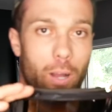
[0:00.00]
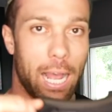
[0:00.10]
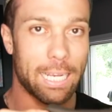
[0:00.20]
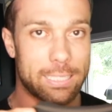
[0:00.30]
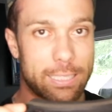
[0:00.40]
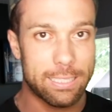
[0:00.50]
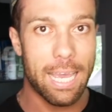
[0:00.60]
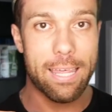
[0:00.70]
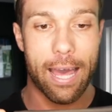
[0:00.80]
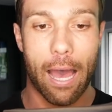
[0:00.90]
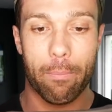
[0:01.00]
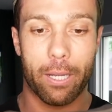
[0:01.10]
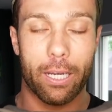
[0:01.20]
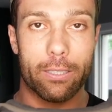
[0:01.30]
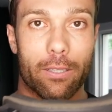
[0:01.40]
I say that
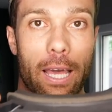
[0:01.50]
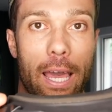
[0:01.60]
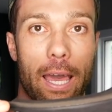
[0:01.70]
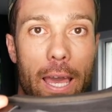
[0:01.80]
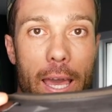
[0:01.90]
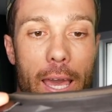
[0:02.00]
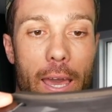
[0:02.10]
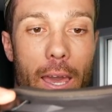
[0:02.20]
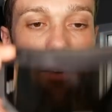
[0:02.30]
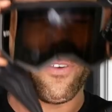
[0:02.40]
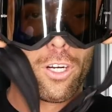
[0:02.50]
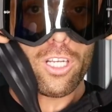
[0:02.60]
because if your